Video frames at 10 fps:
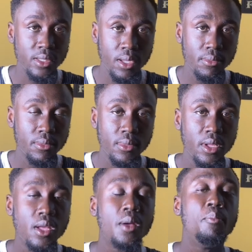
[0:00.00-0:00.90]
Some
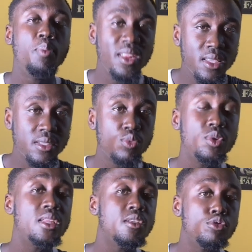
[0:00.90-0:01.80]
please
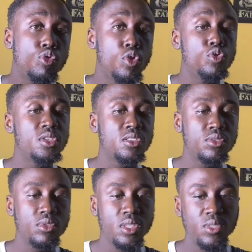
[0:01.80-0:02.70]
we need
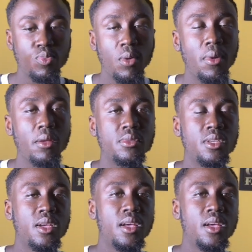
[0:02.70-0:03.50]
solutions to these problems.